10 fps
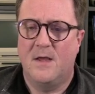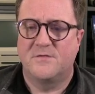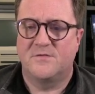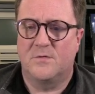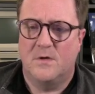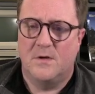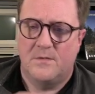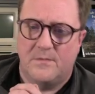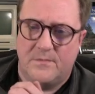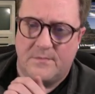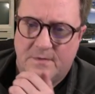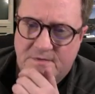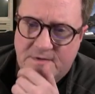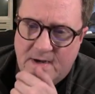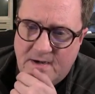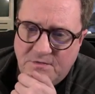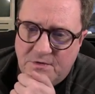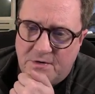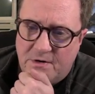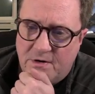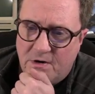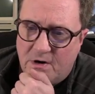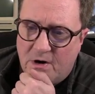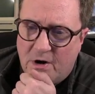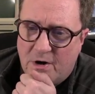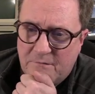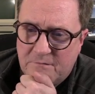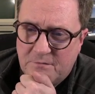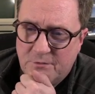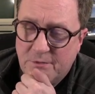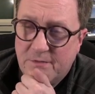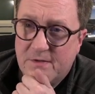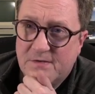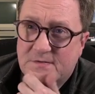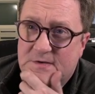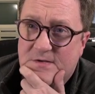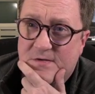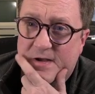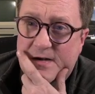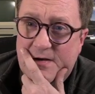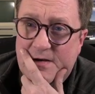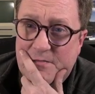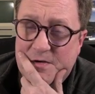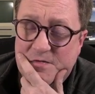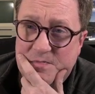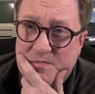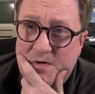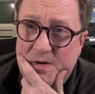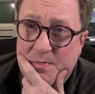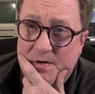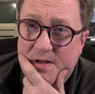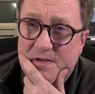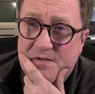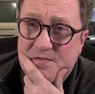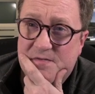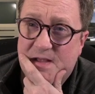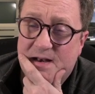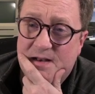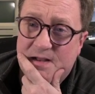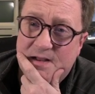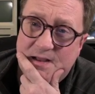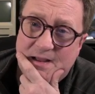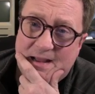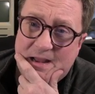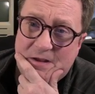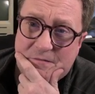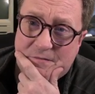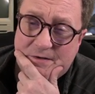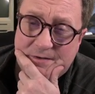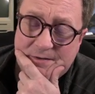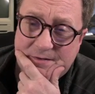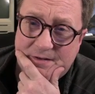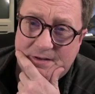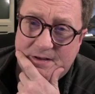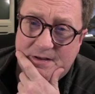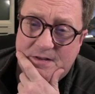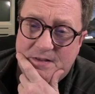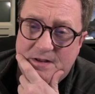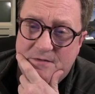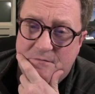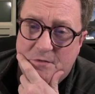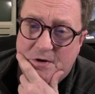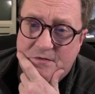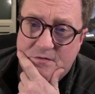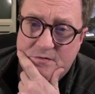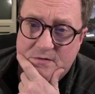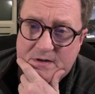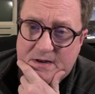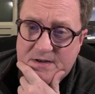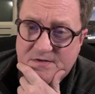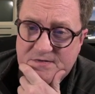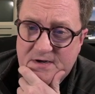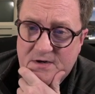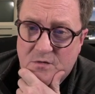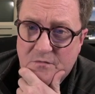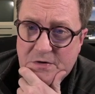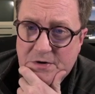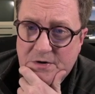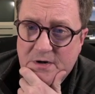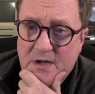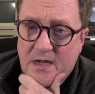So the danger of doing this inside an event subscriber is that if the event that is sitting over here,